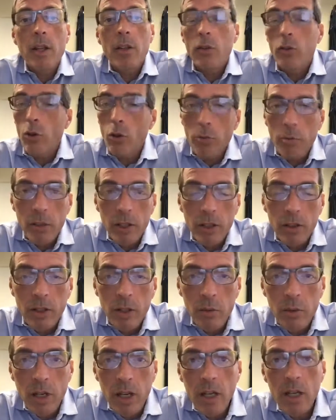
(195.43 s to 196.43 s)
Don't be
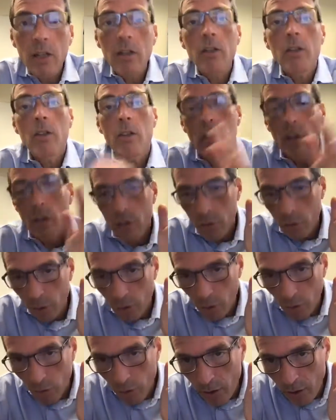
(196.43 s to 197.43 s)
intimidated. Do
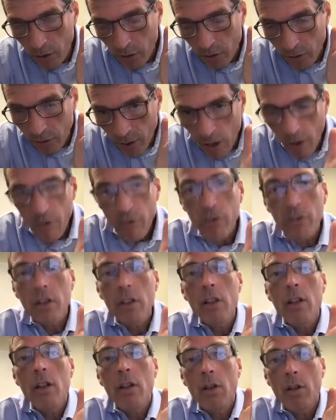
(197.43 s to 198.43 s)
your readings
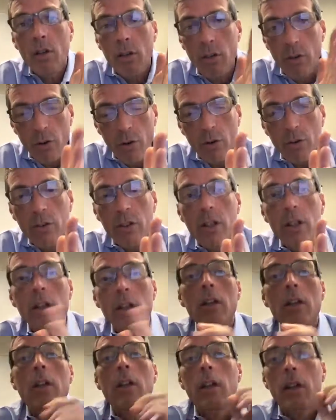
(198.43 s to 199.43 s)
carefully, thoroughly.
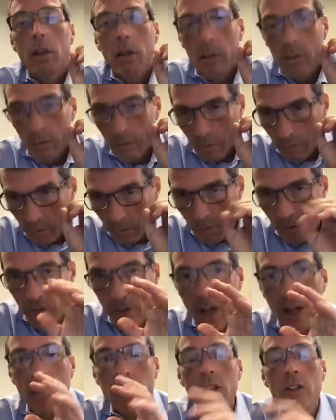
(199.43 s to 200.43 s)

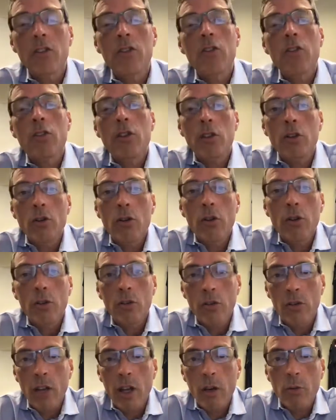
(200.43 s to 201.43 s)
Flag the issues that you don't
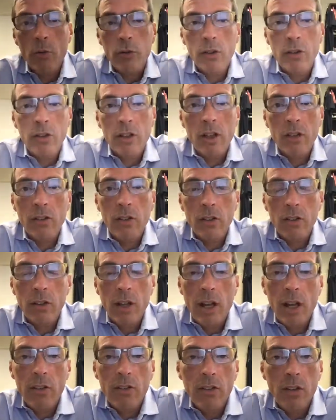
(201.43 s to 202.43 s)
understand. We'll discuss in
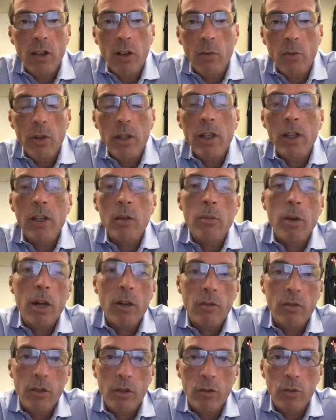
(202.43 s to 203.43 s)
class, and we can come out
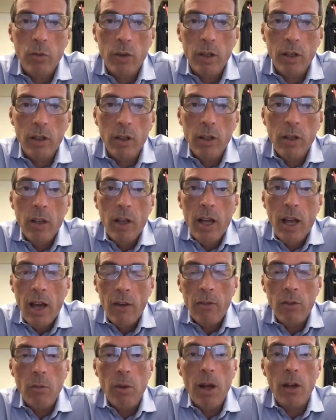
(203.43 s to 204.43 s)
of this week
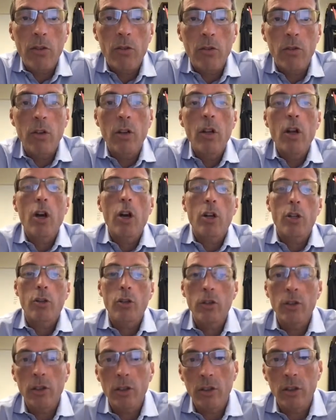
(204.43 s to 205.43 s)
having mastered a
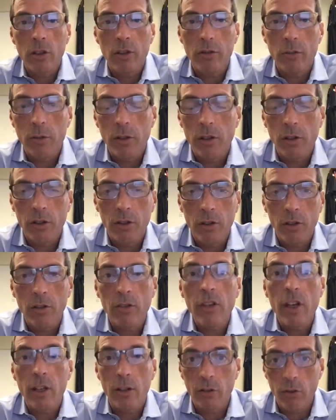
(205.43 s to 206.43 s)
good deal of material.
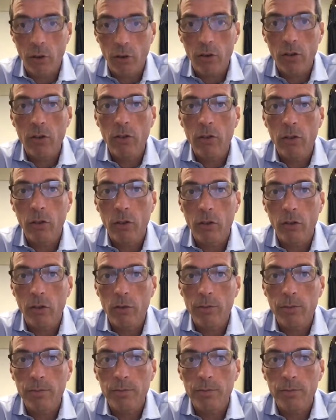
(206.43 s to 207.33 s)
Thanks, folks. See you soon.